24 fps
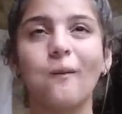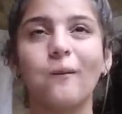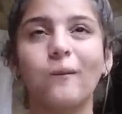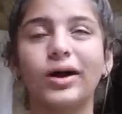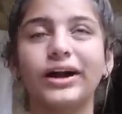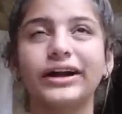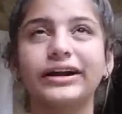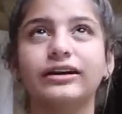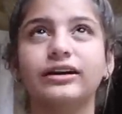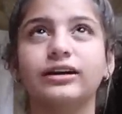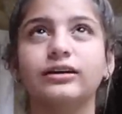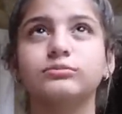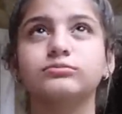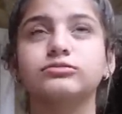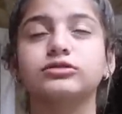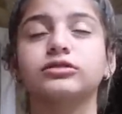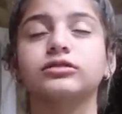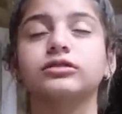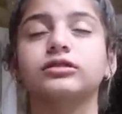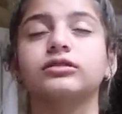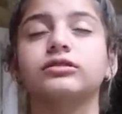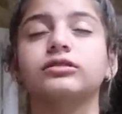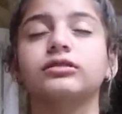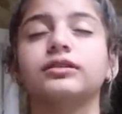My gums are
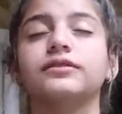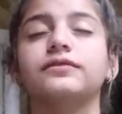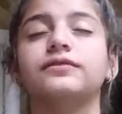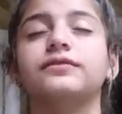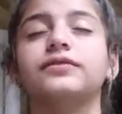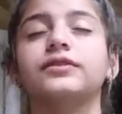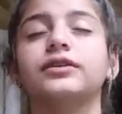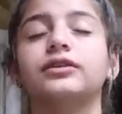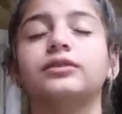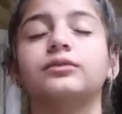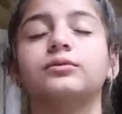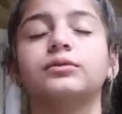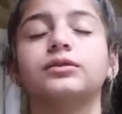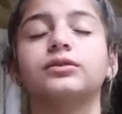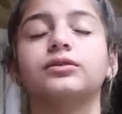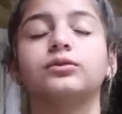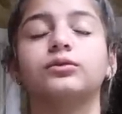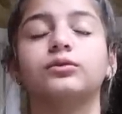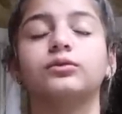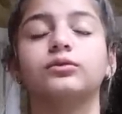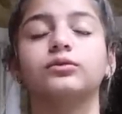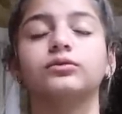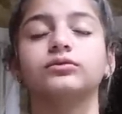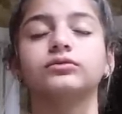literally filled with
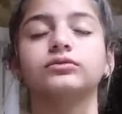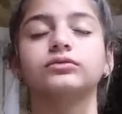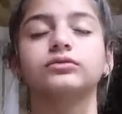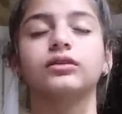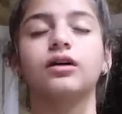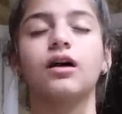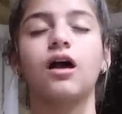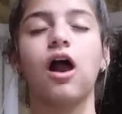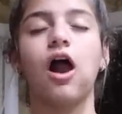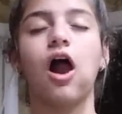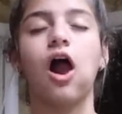holes